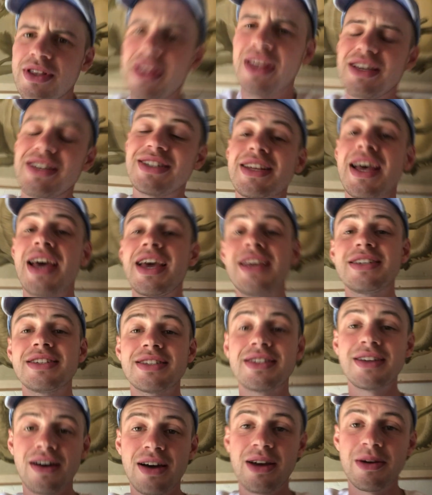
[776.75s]
things takes
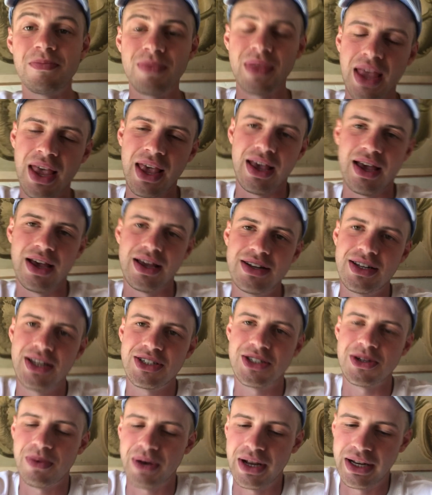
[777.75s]
time and
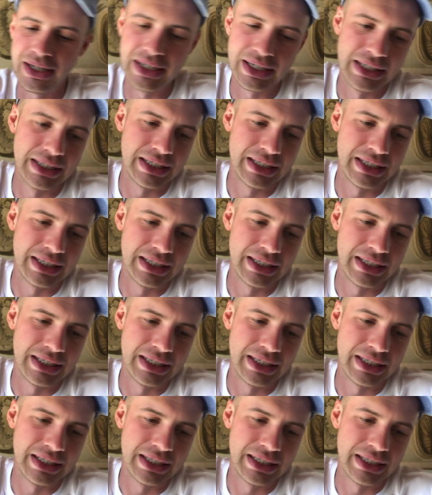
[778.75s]
discipline.